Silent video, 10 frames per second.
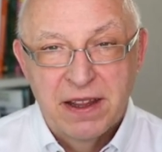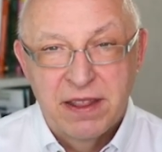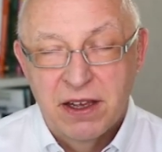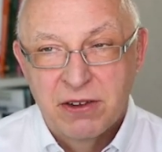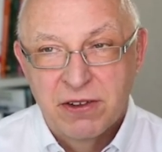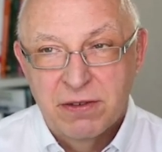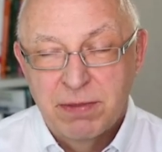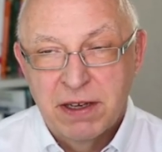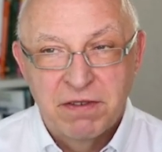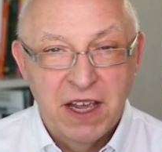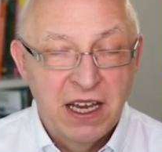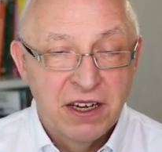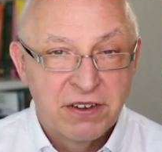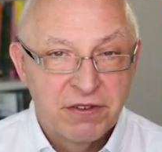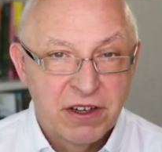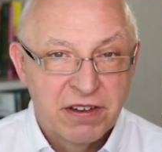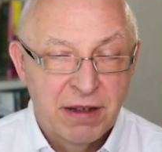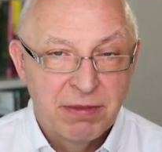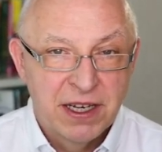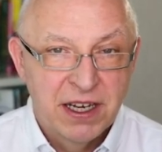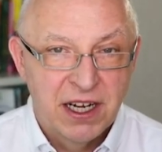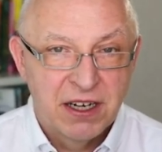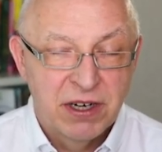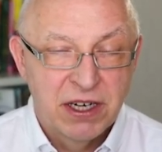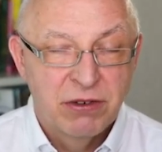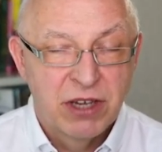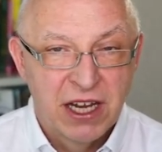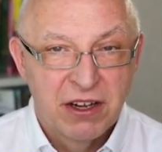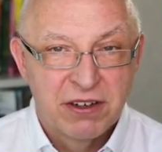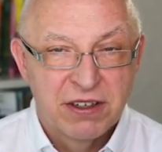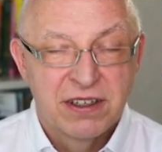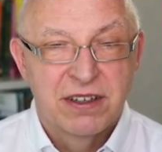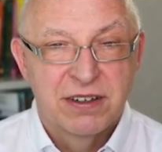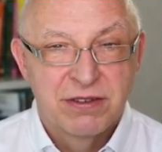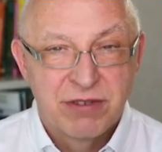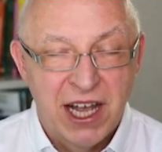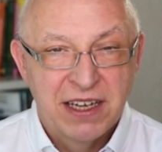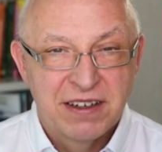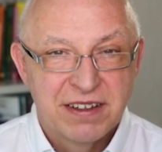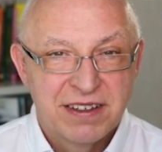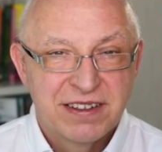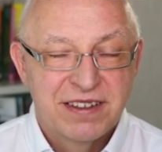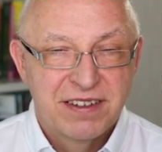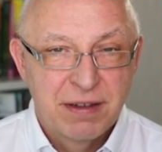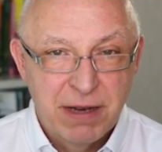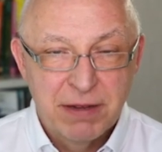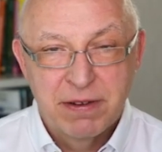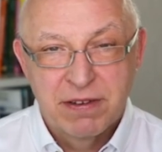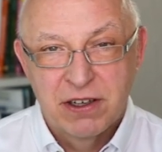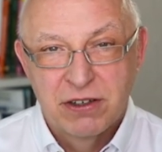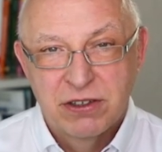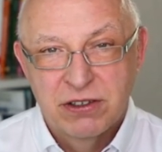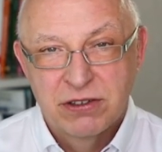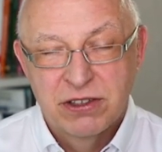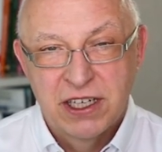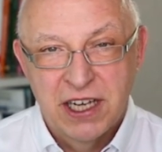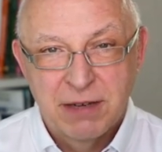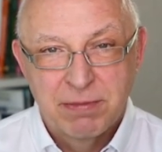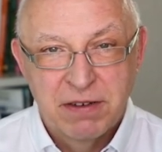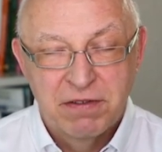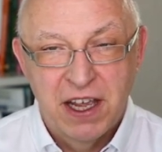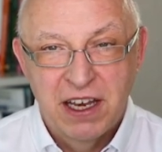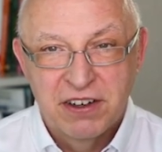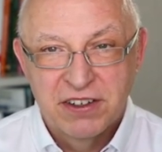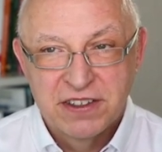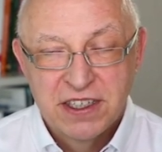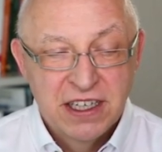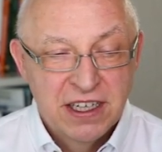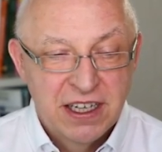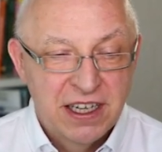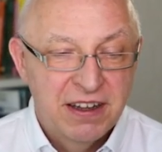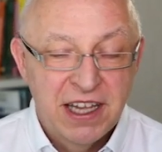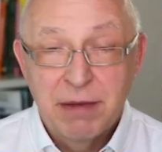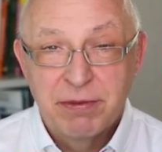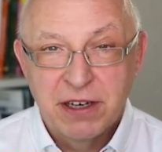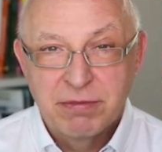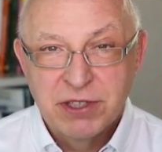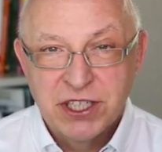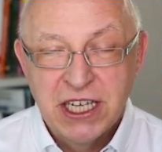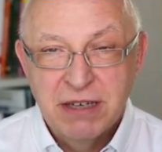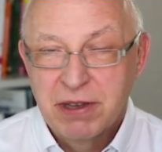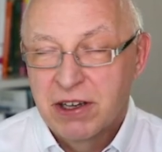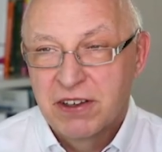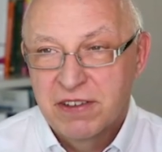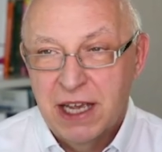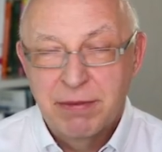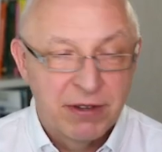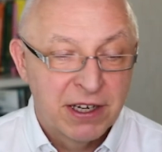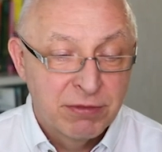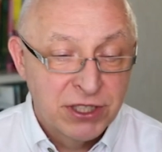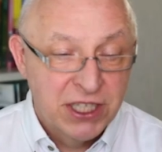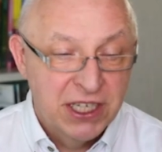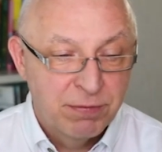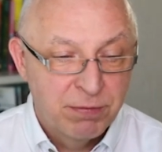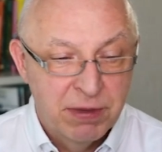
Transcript: those bit failures, for example, in hardware. You cannot write C++ code to detect bit failures in the abstract machine, because the abstract machine is